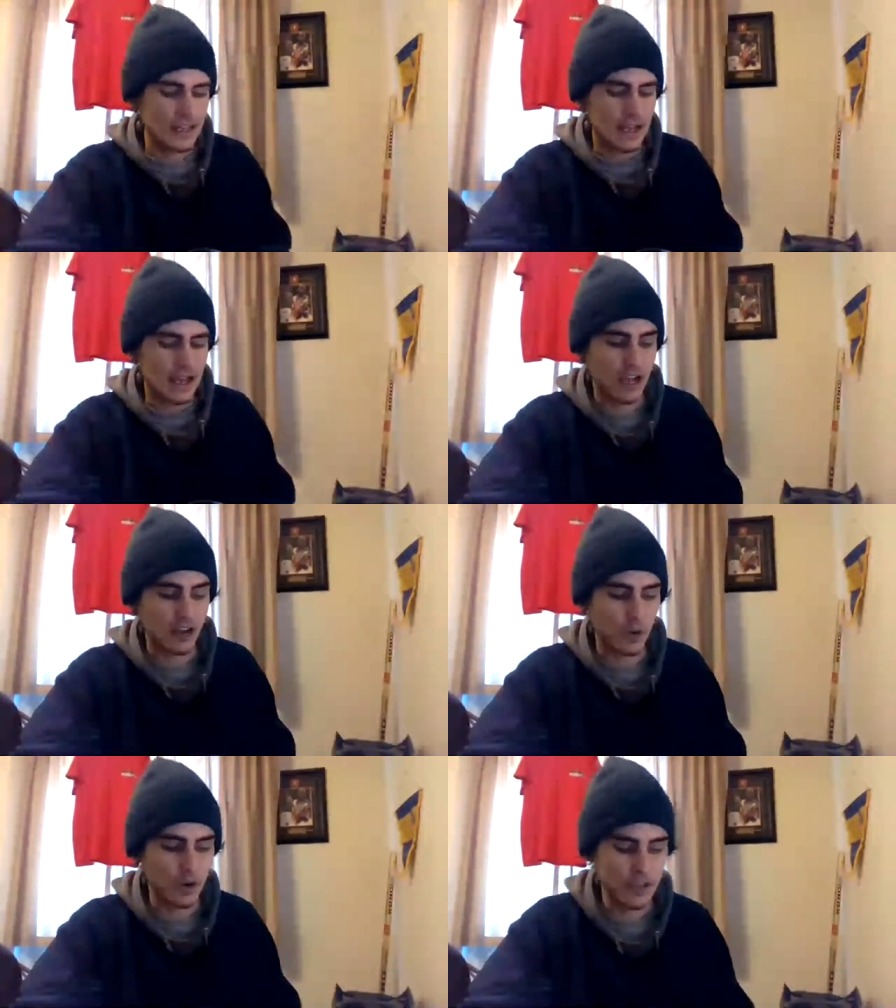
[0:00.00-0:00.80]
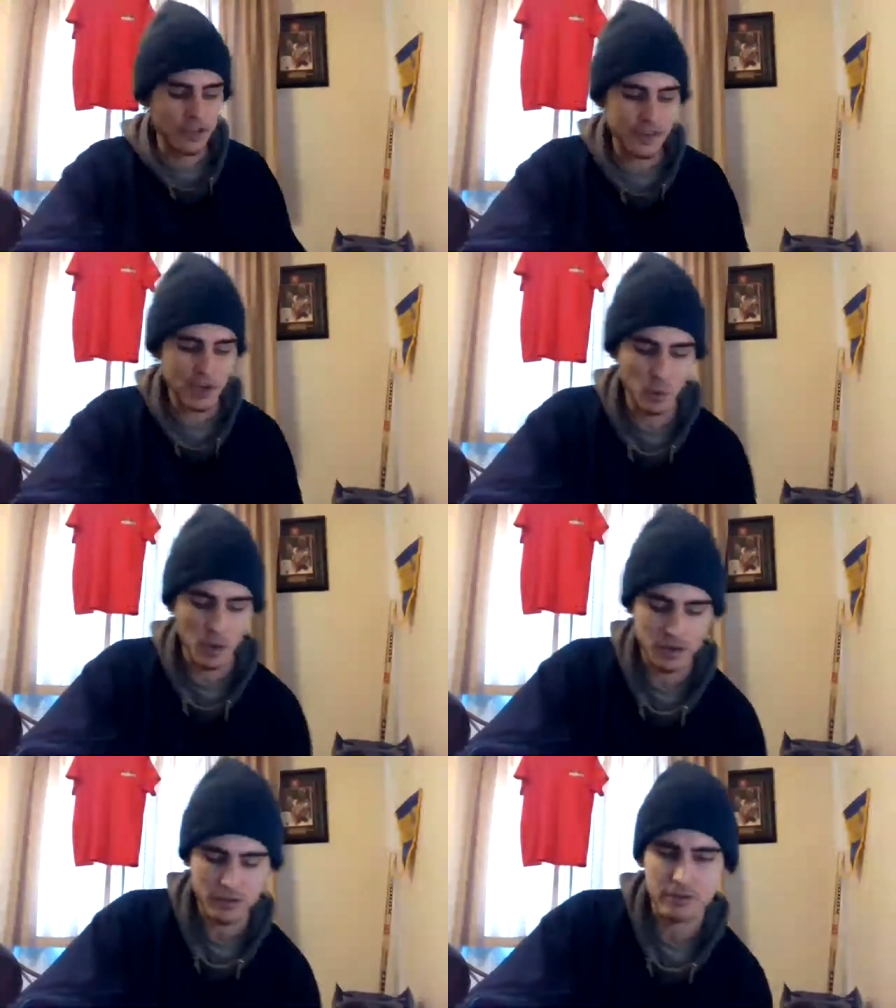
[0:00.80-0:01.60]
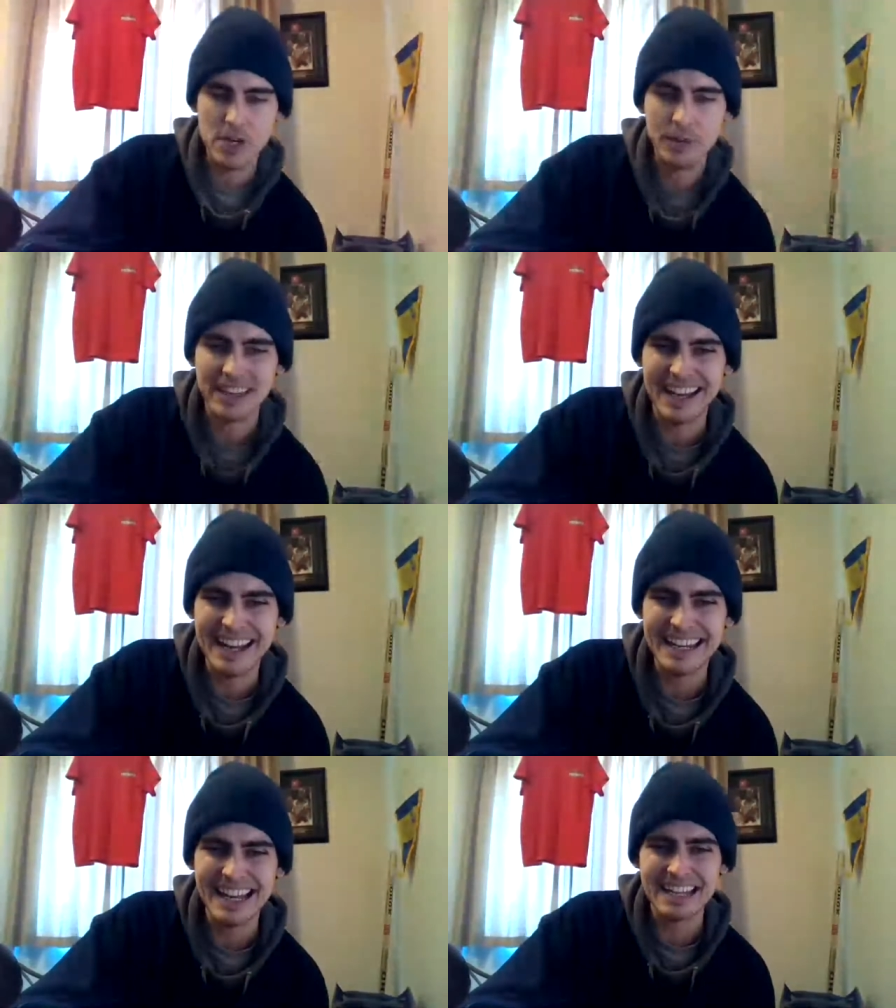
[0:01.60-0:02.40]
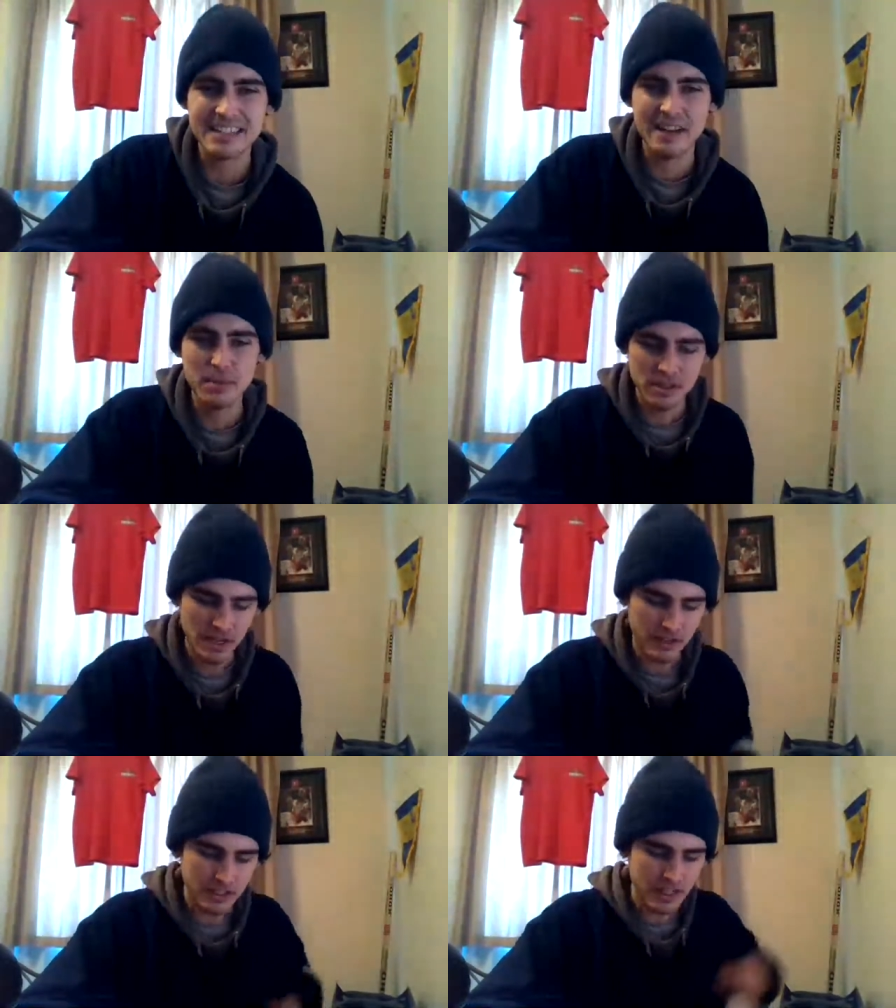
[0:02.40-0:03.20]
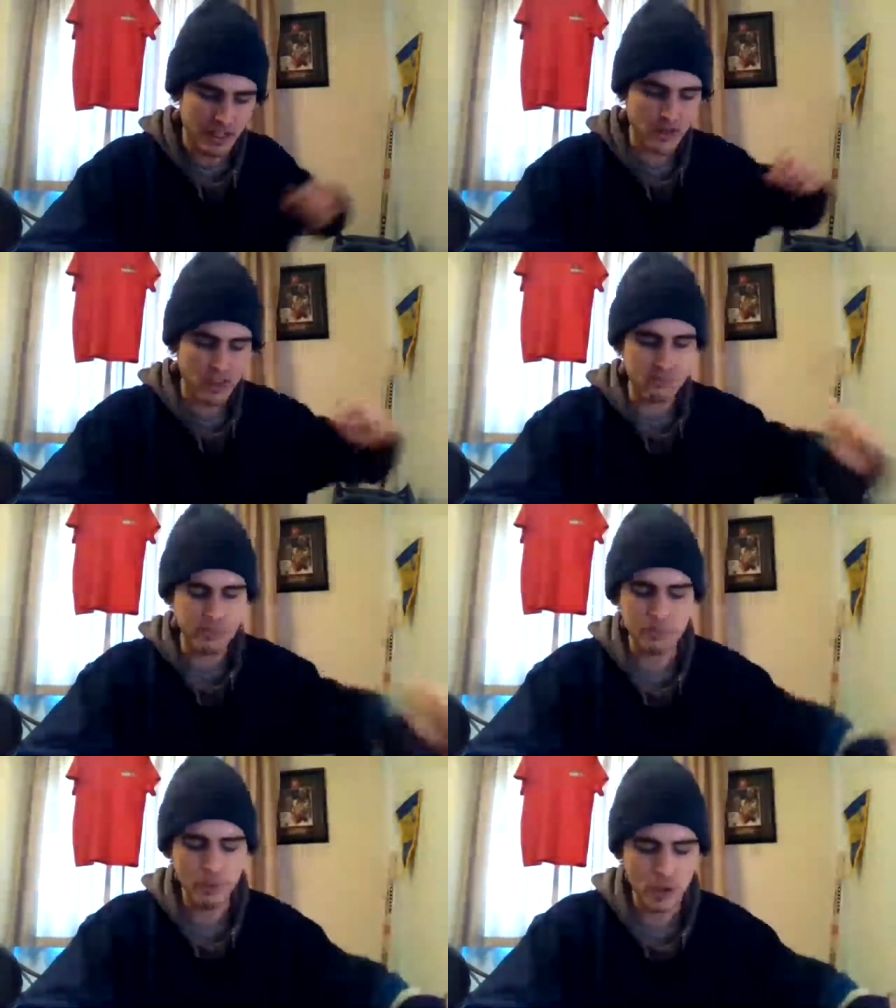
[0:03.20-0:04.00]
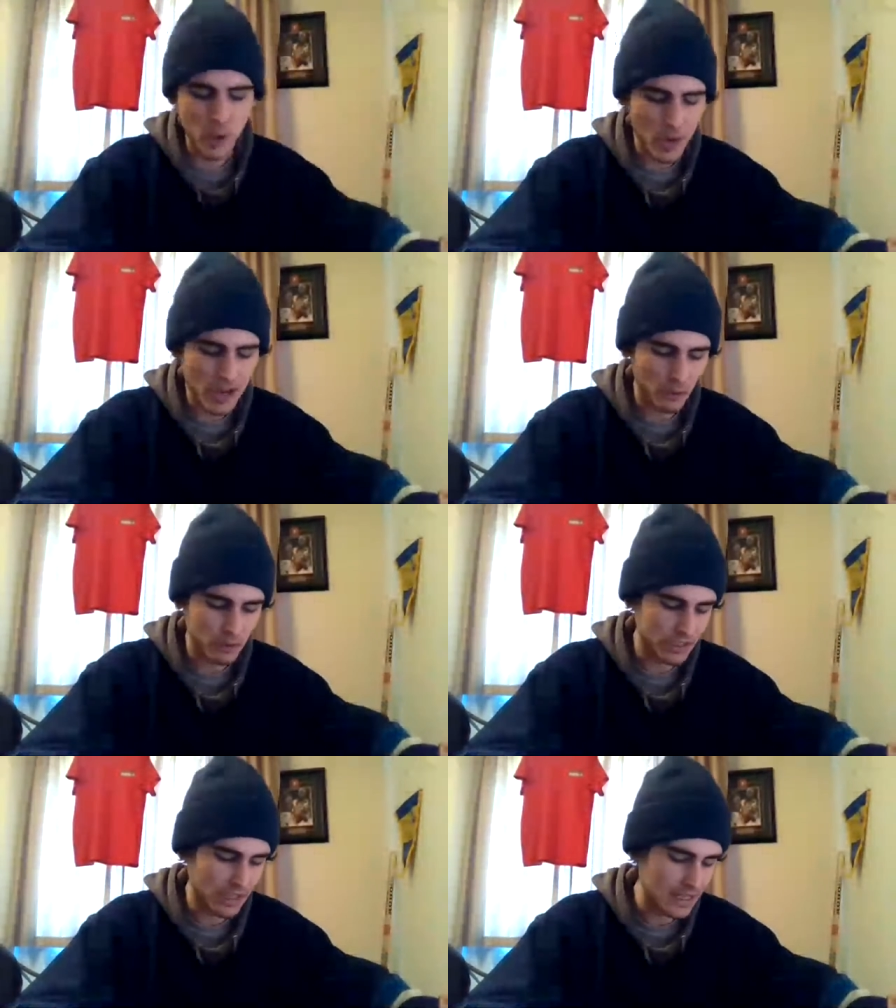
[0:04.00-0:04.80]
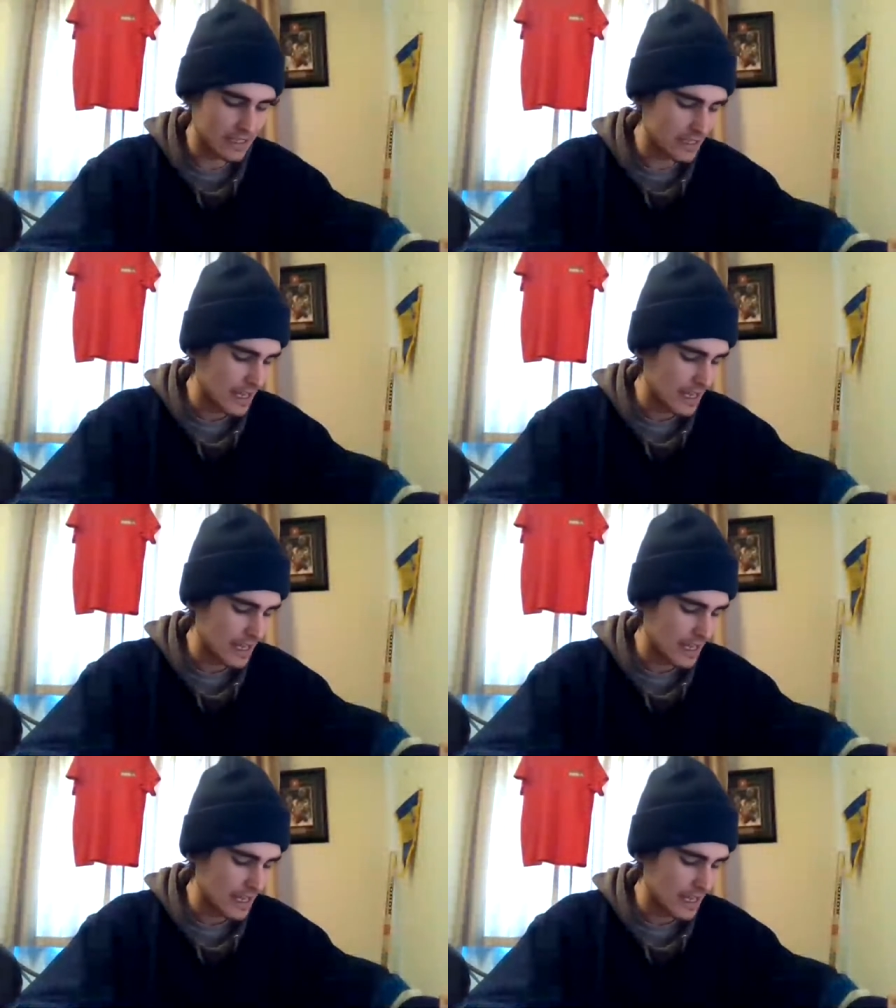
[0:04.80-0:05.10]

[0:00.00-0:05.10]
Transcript: Gorgiev here 1-3 with an 89 save percentage and a 3.08 goals against.